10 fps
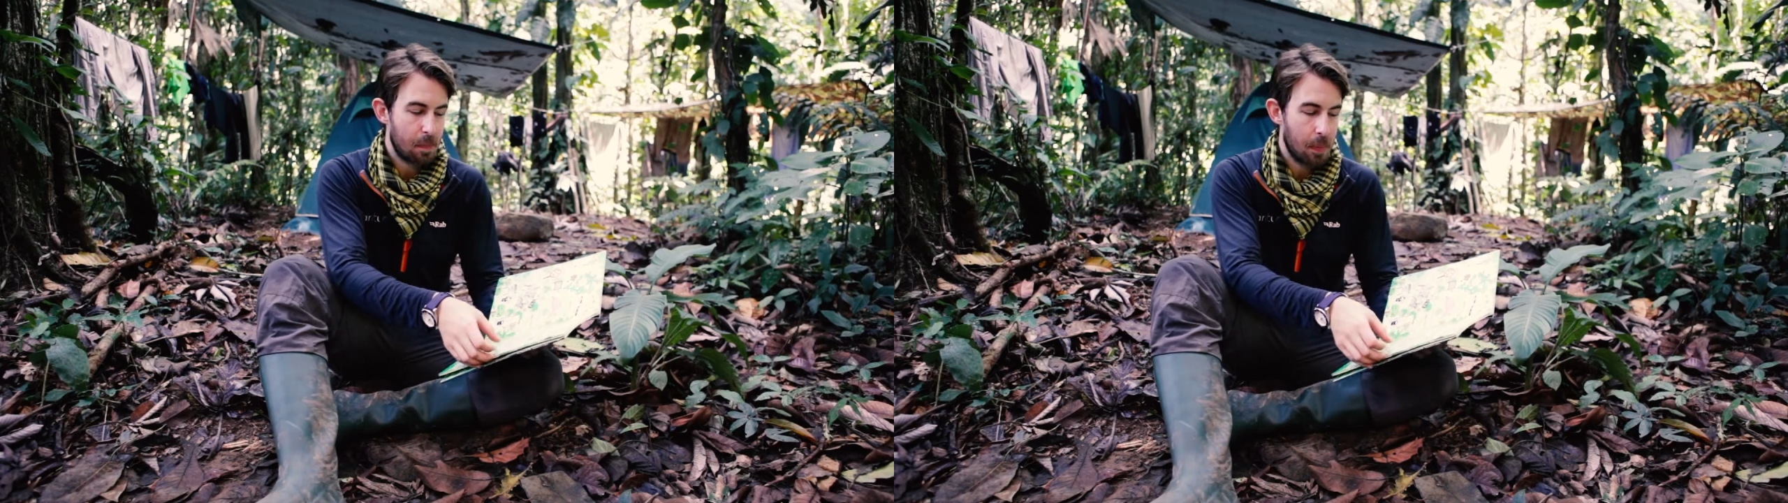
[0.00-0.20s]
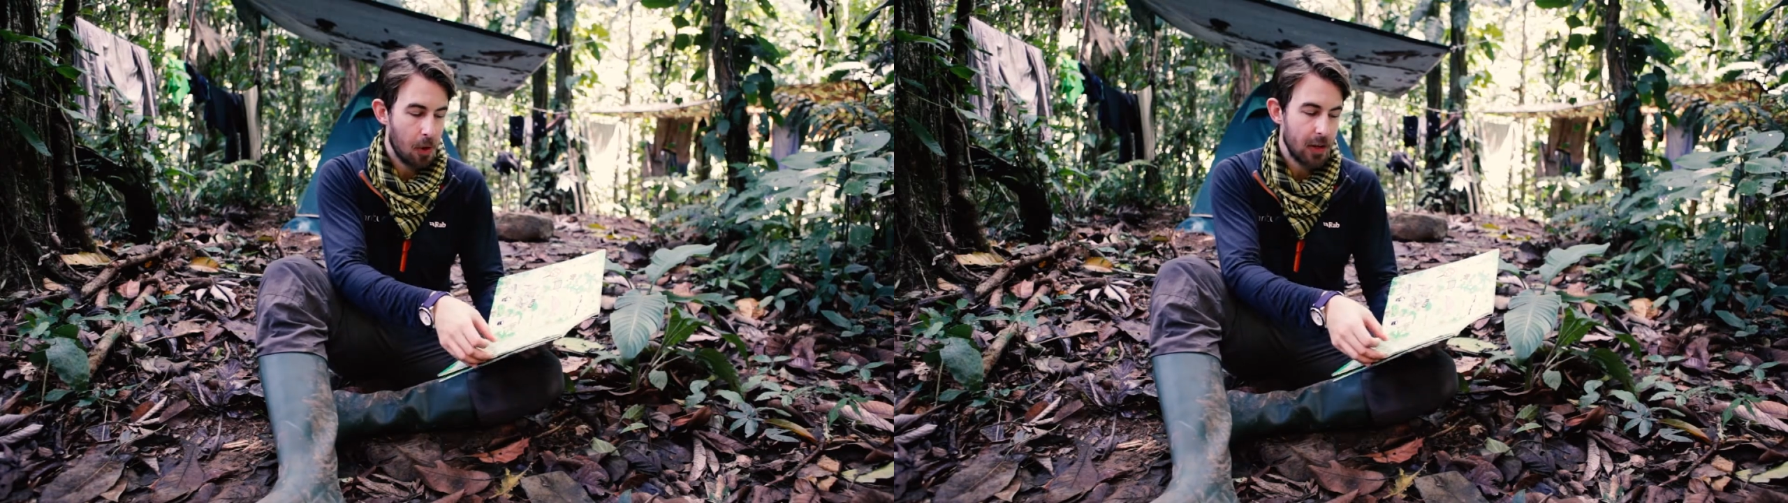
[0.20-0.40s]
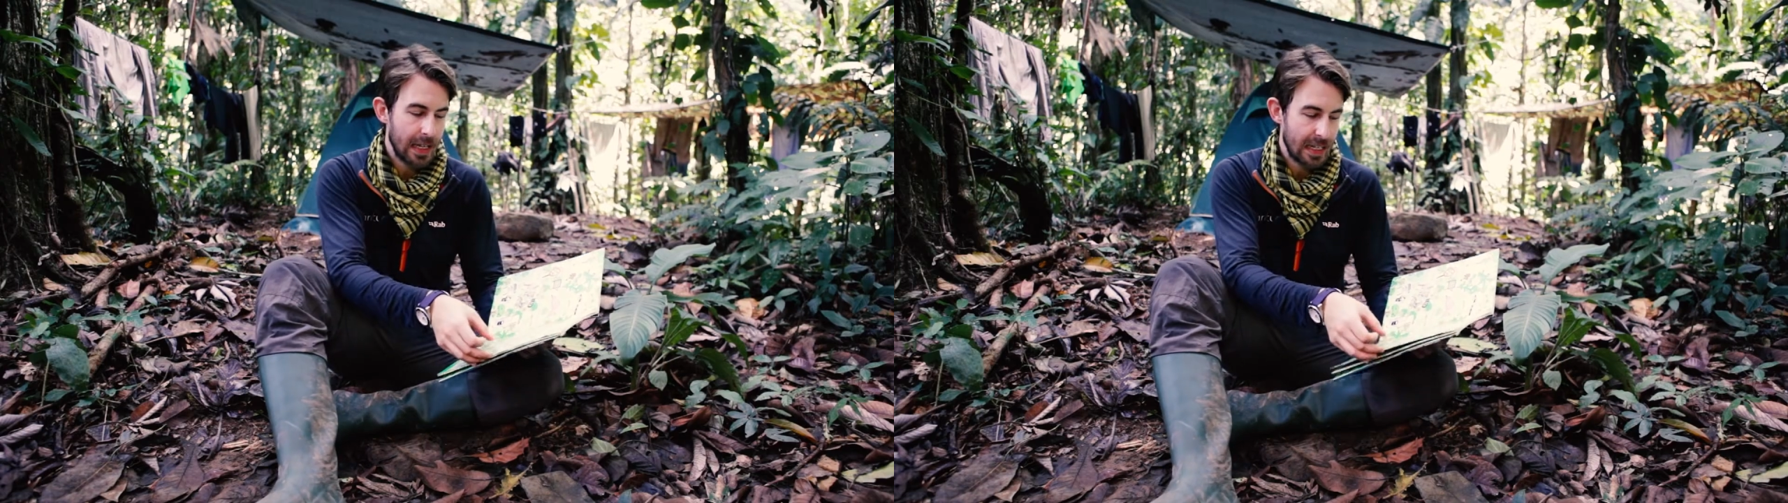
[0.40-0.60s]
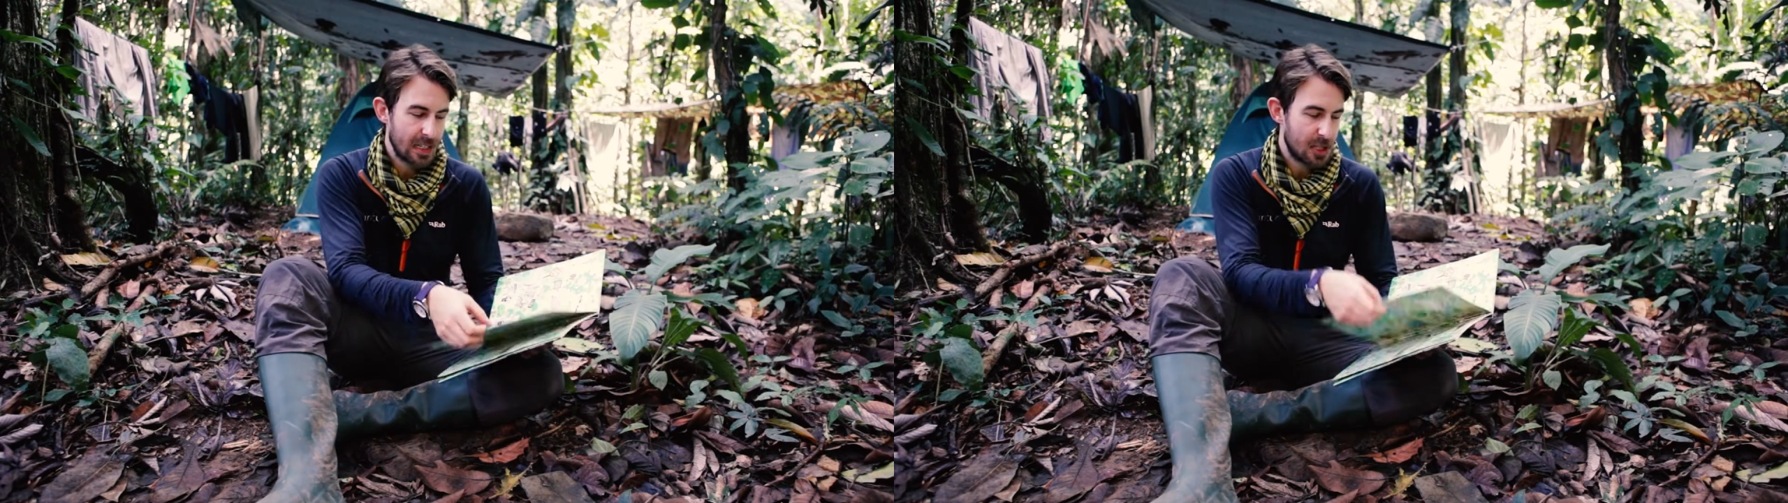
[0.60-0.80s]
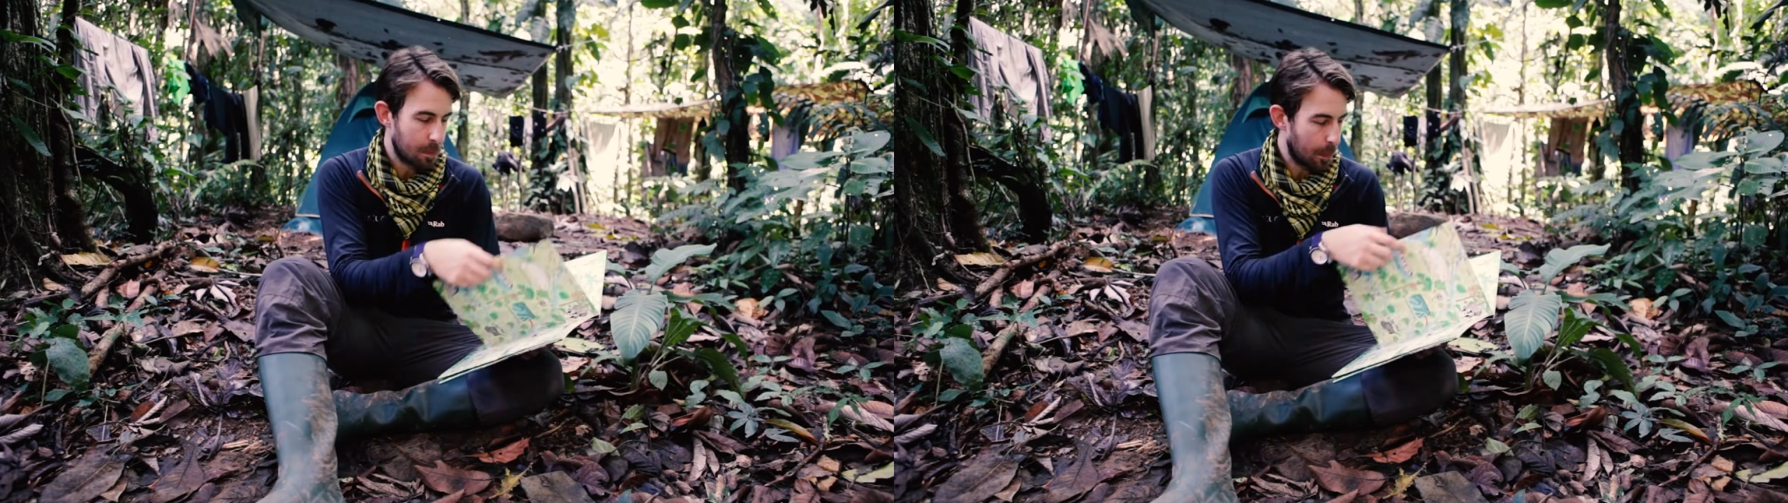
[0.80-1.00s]
bird-eating
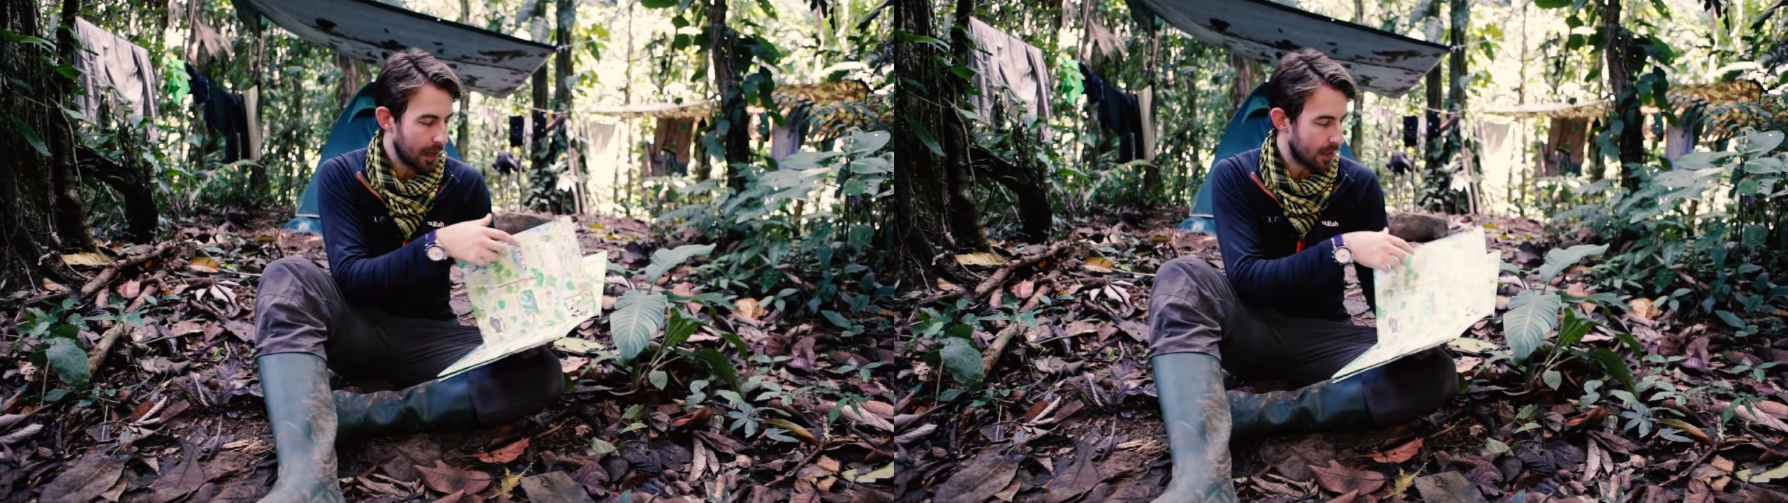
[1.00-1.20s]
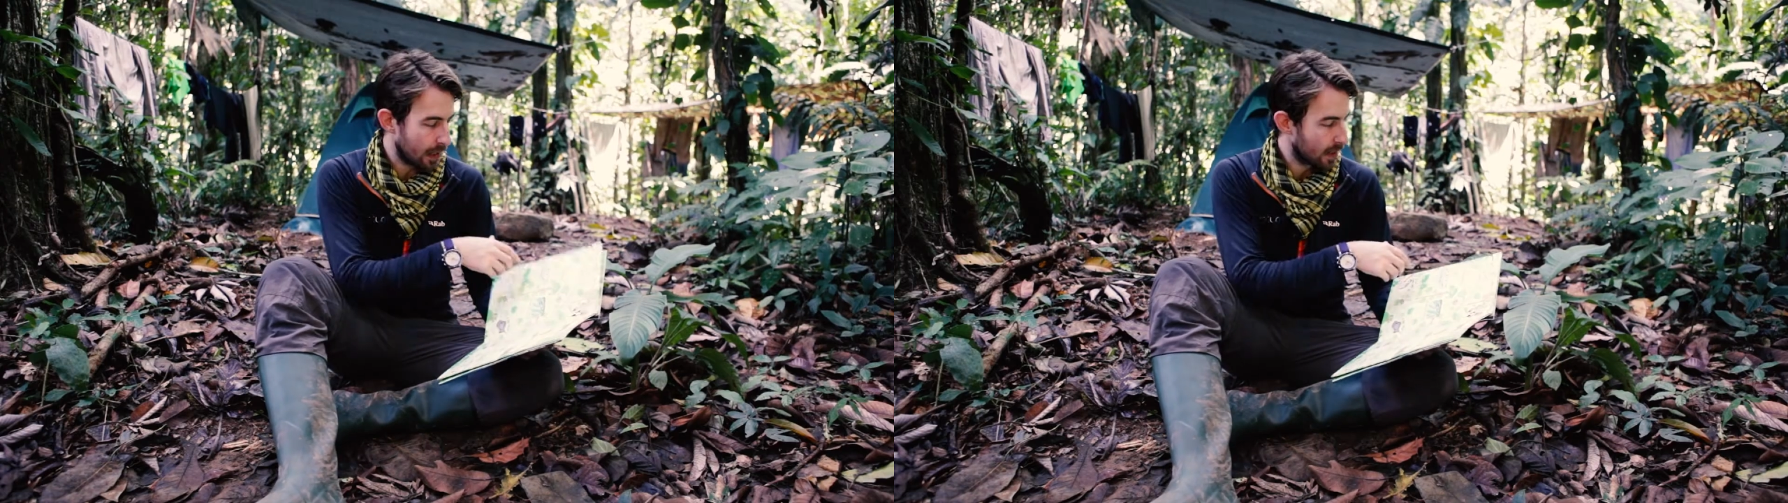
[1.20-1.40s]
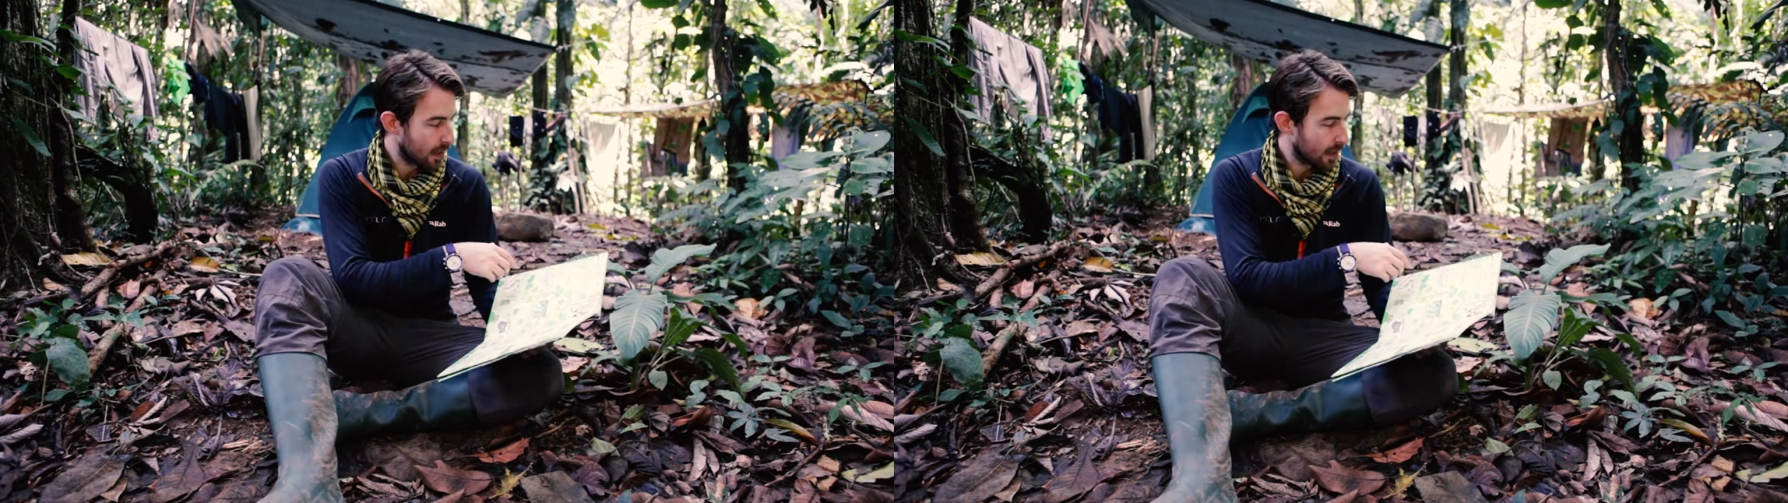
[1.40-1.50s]
spider,